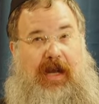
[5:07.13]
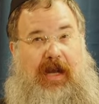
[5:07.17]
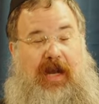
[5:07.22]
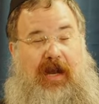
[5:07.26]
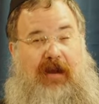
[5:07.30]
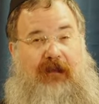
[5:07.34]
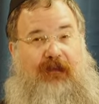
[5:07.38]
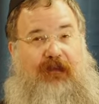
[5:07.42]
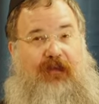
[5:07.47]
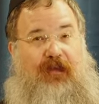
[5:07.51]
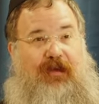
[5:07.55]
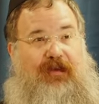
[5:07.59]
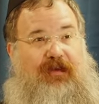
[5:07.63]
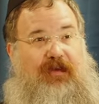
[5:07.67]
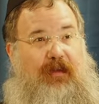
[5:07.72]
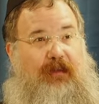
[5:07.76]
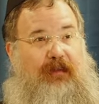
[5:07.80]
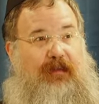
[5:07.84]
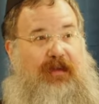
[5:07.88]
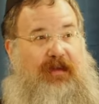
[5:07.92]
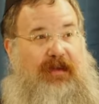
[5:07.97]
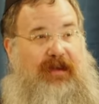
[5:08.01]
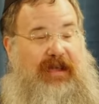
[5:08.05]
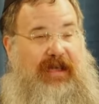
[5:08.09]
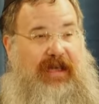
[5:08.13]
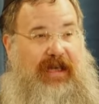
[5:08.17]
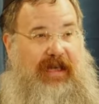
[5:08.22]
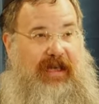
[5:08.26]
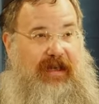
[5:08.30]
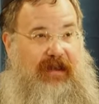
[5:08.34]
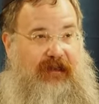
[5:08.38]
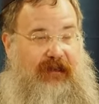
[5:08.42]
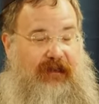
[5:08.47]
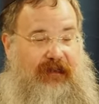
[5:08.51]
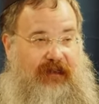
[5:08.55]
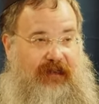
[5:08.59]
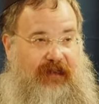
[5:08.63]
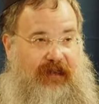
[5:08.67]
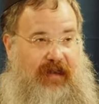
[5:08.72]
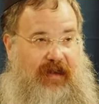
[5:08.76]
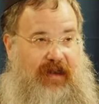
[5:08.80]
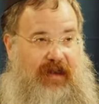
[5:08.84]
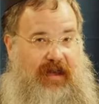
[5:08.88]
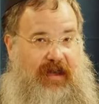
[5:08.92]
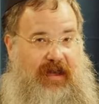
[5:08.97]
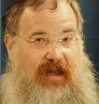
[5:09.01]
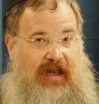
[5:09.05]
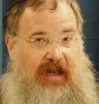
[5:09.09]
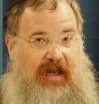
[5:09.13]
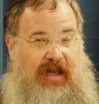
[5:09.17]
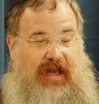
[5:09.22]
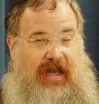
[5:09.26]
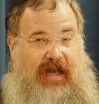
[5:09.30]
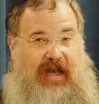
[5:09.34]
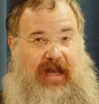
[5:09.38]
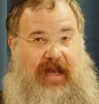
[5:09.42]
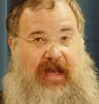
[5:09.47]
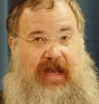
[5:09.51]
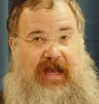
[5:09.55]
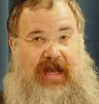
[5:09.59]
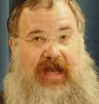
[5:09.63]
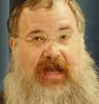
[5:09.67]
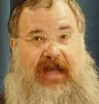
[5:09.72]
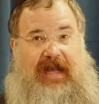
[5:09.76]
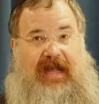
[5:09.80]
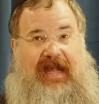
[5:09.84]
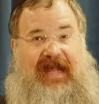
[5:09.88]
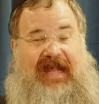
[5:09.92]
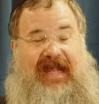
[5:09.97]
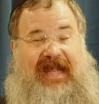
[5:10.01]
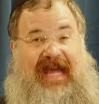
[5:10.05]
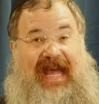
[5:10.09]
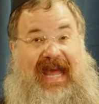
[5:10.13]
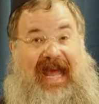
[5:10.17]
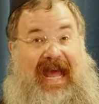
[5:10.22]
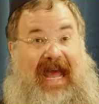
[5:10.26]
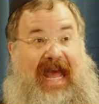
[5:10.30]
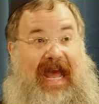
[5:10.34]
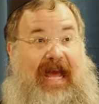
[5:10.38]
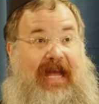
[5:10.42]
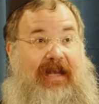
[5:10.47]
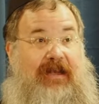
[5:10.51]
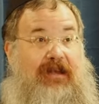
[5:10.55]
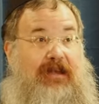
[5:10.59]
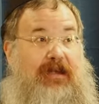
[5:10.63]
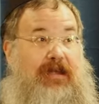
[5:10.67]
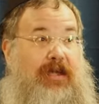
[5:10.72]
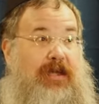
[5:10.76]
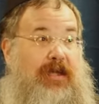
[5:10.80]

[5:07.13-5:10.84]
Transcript: if we're to believe that